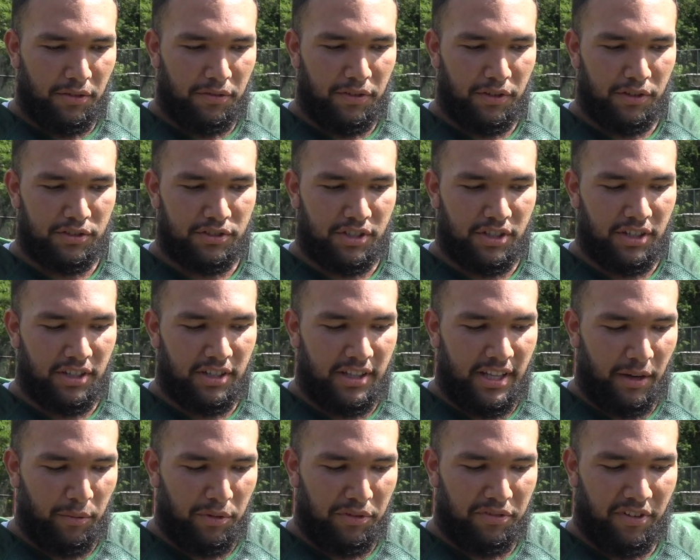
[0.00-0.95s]
it feels good
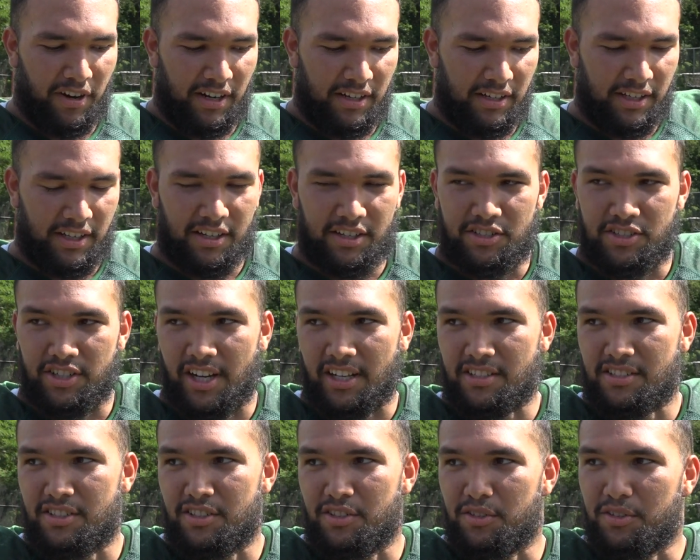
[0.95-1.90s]
that we finally get a
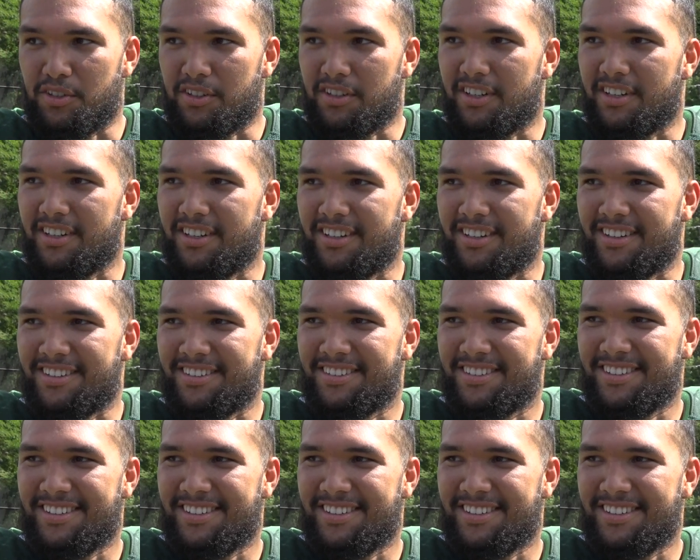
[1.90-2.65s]
chance to.